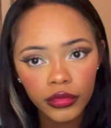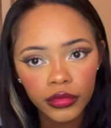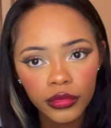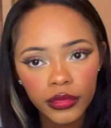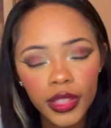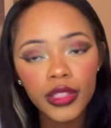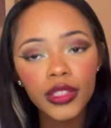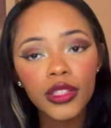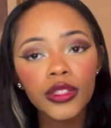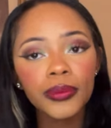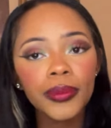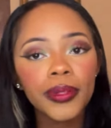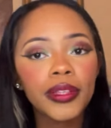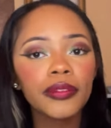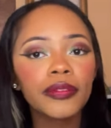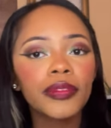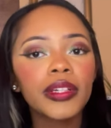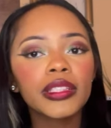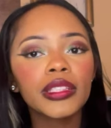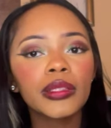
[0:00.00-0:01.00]
This is where the
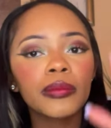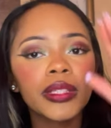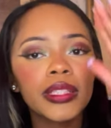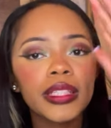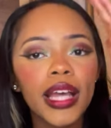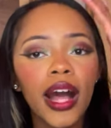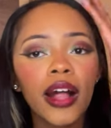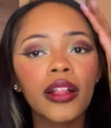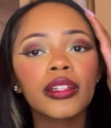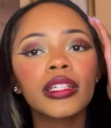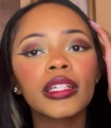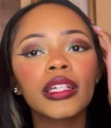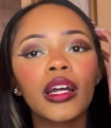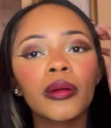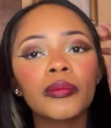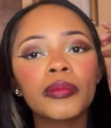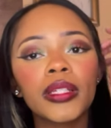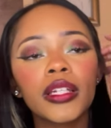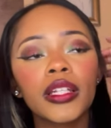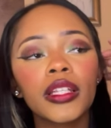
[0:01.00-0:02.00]
victim mentality
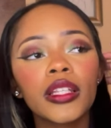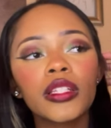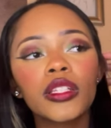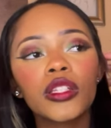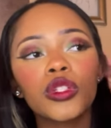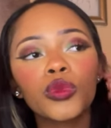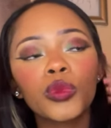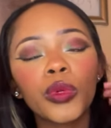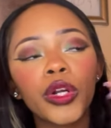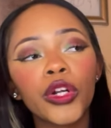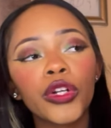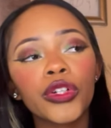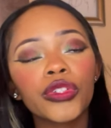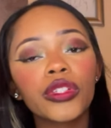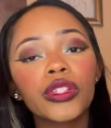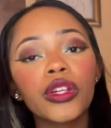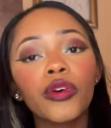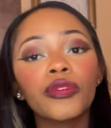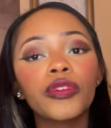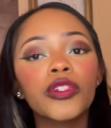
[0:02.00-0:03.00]
comes in, and this is where her
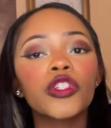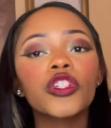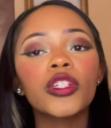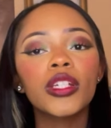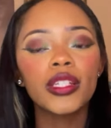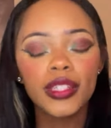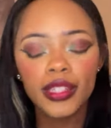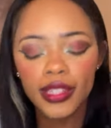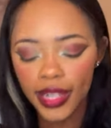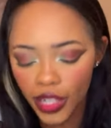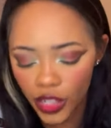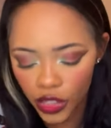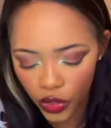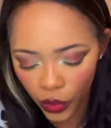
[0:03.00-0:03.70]
selfishness takes